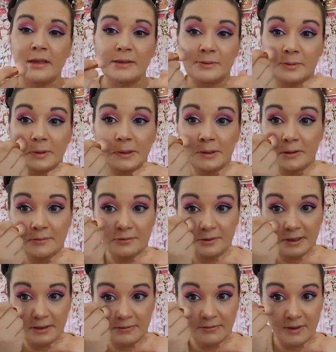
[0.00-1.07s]
It's really good for
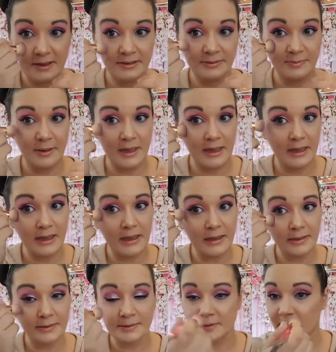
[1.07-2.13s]
like face
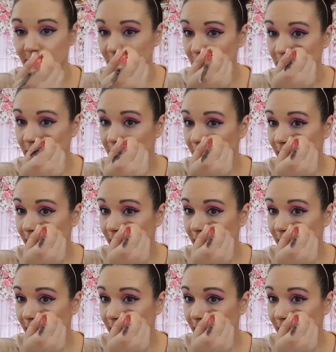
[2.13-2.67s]
paints, and